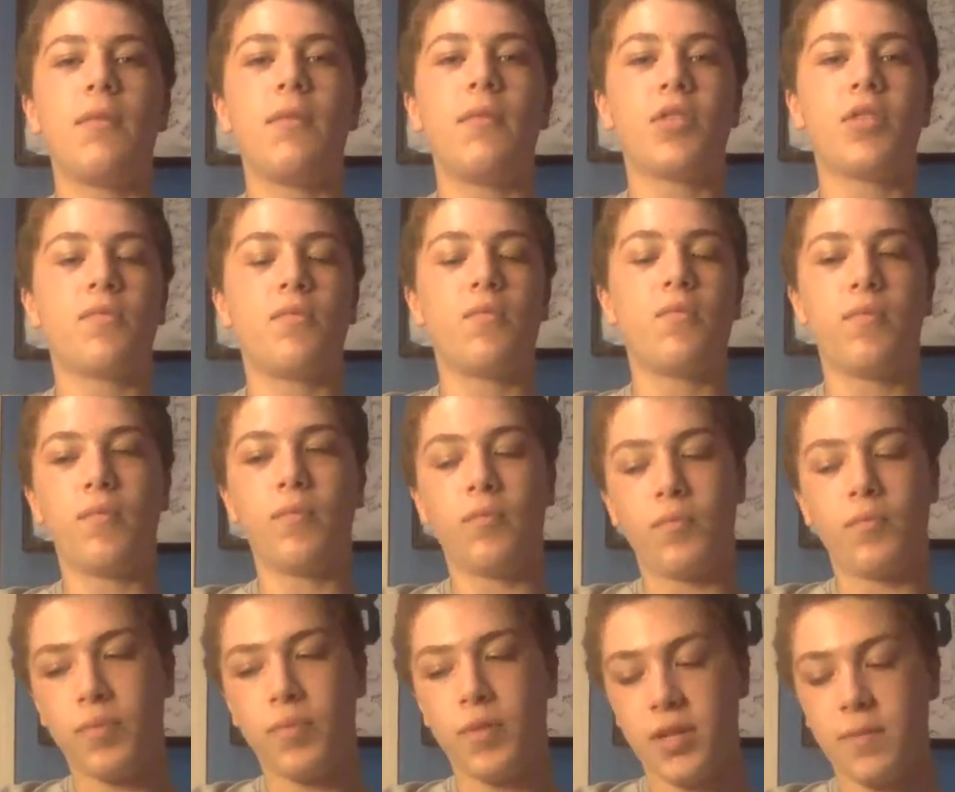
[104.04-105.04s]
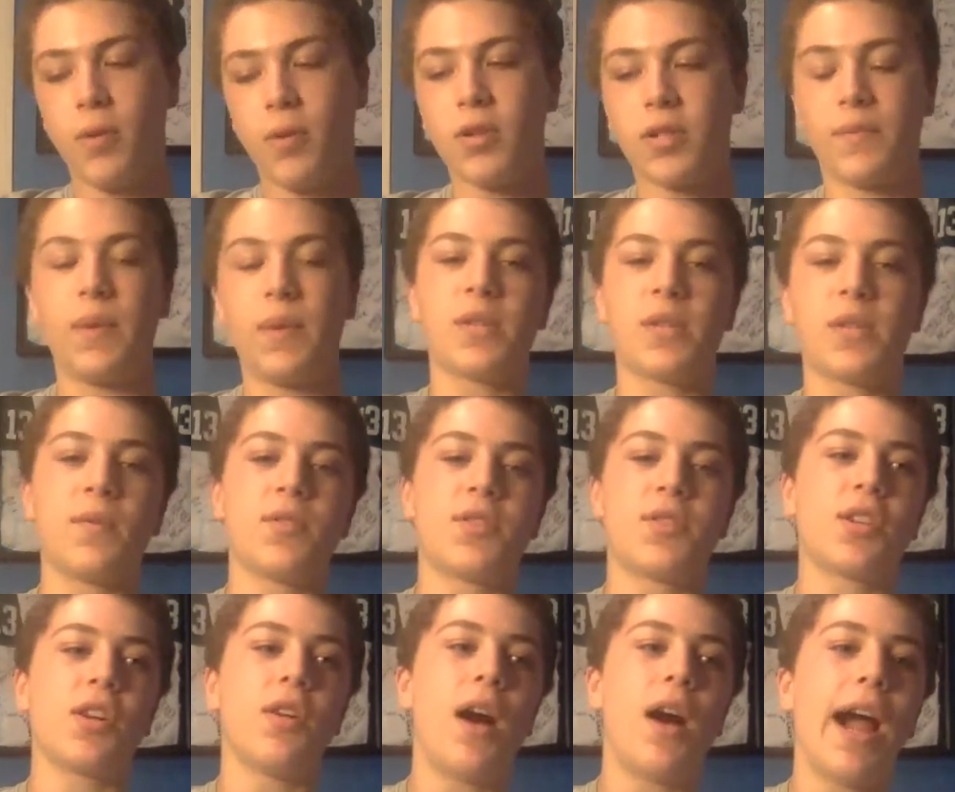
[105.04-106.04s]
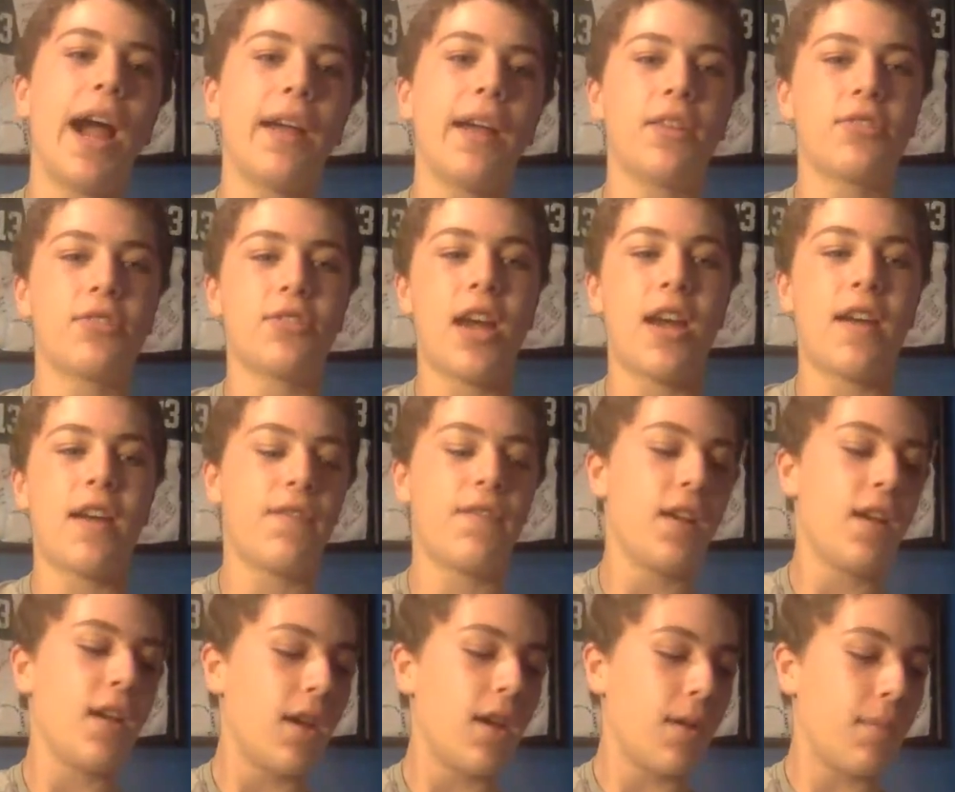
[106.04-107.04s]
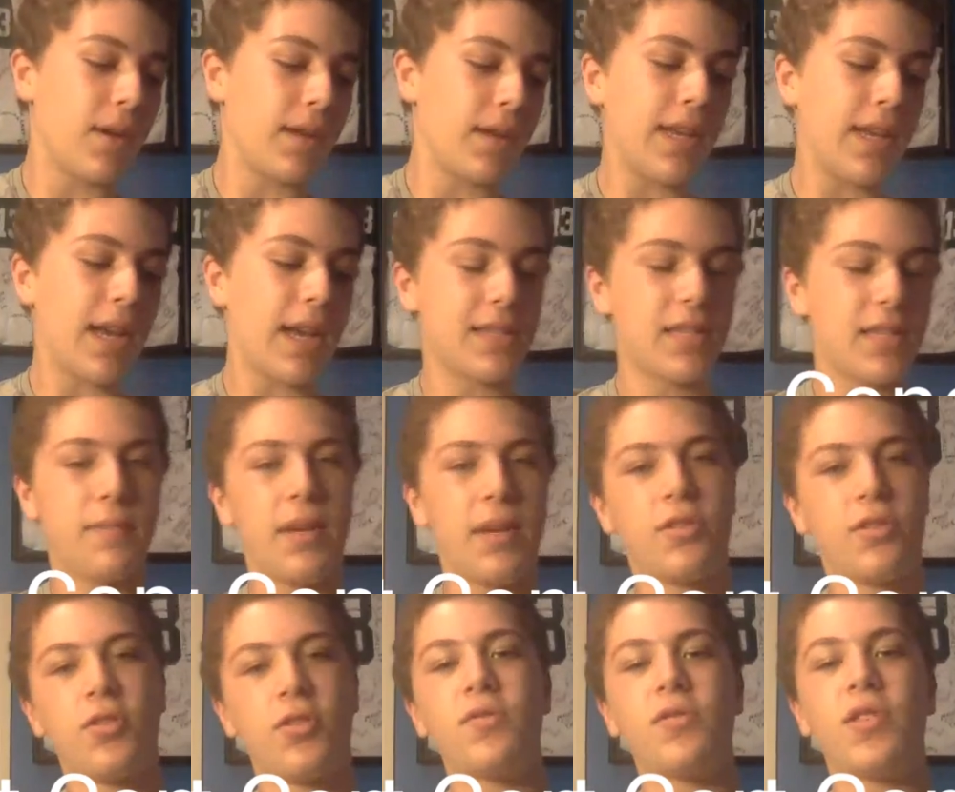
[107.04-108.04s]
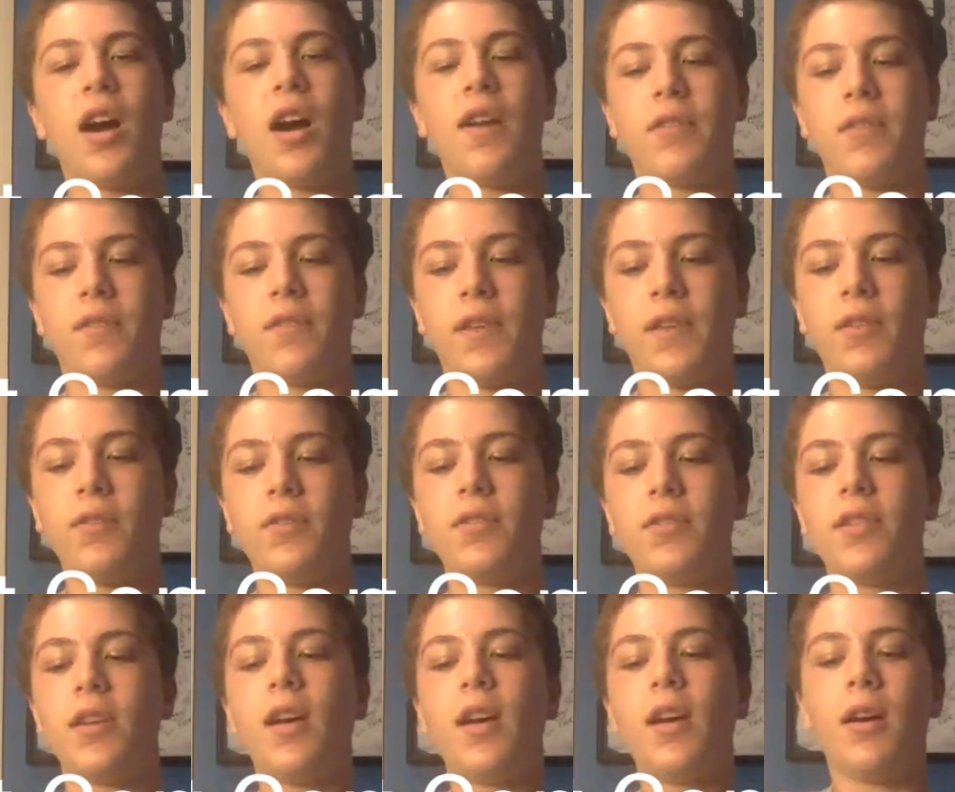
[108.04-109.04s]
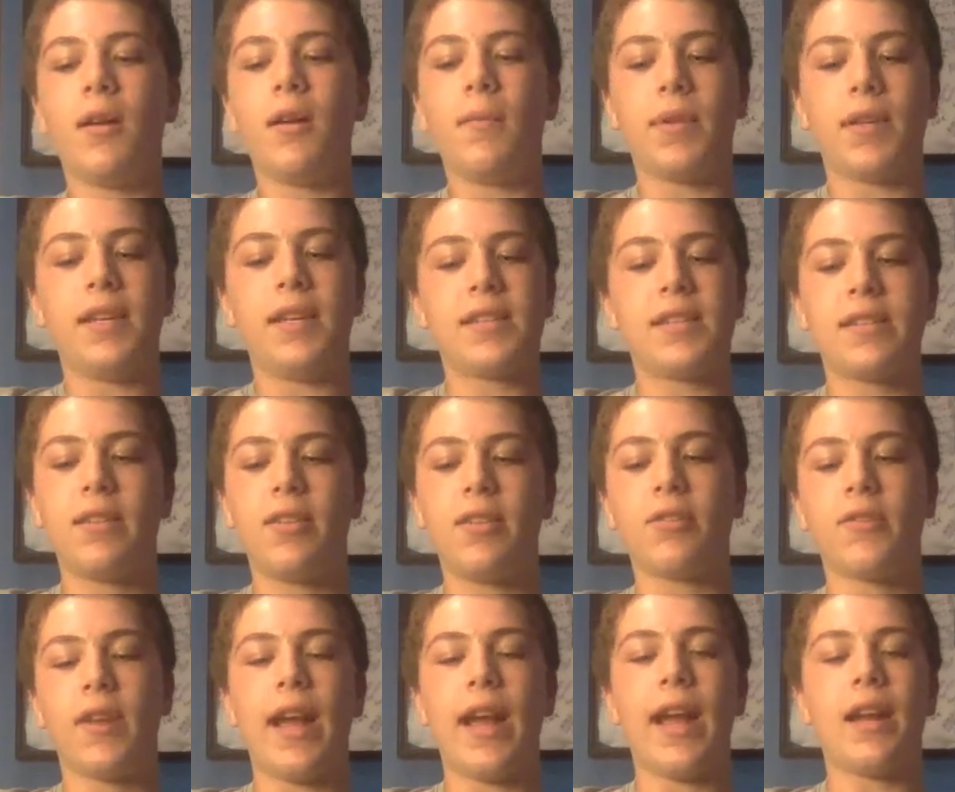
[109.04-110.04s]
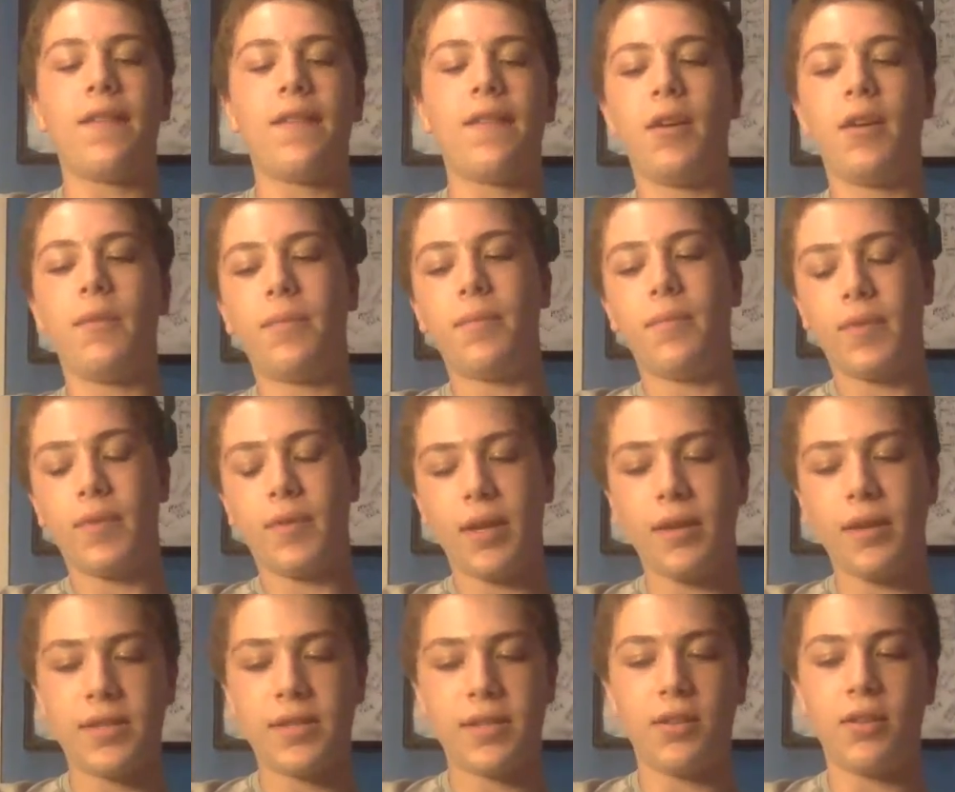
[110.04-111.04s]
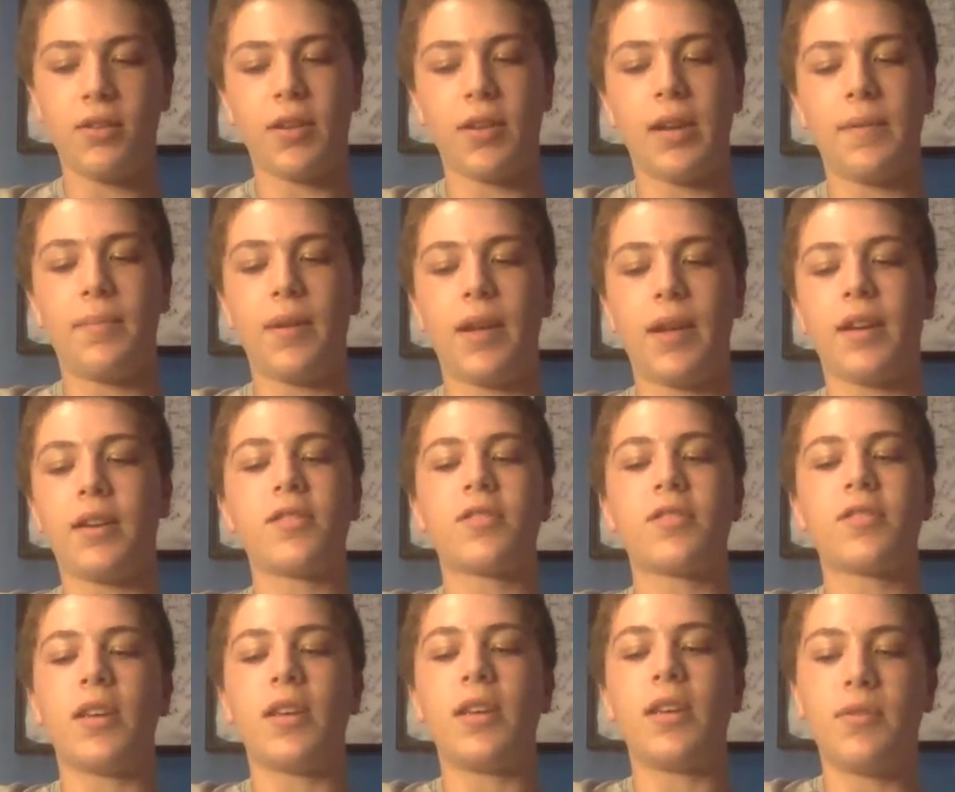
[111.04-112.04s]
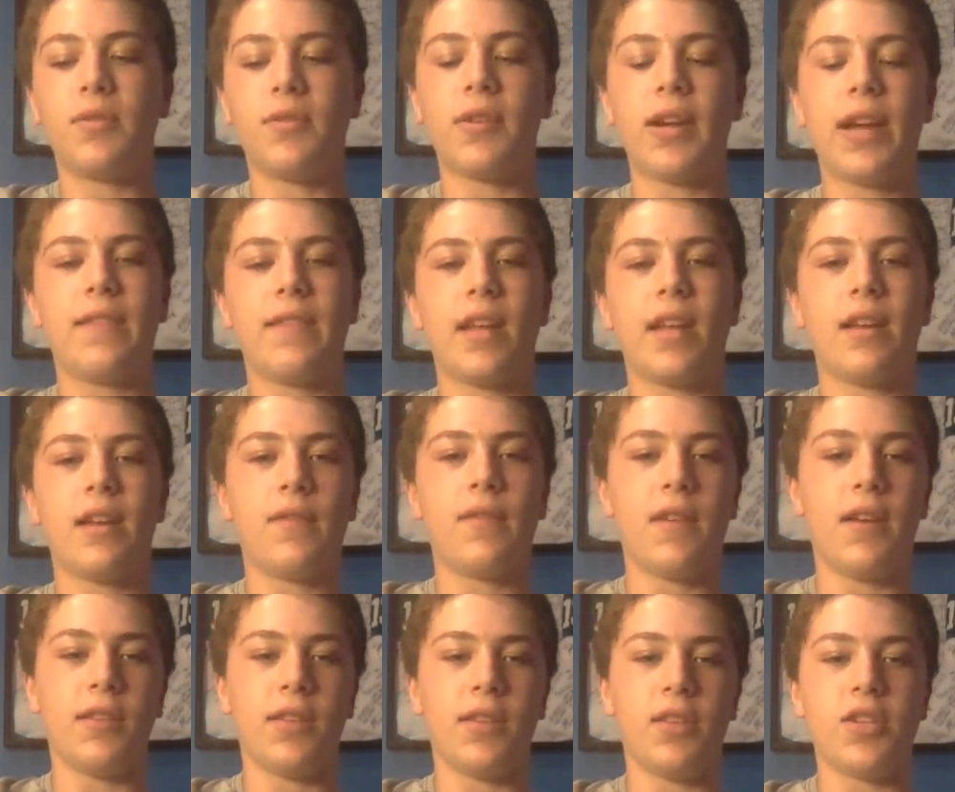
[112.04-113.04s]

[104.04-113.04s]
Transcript: which supposedly was supposed to go higher in the draft, but he had some issues off the field. But he's still a great NFL. He's still a great player, so he would do great in the NFL and the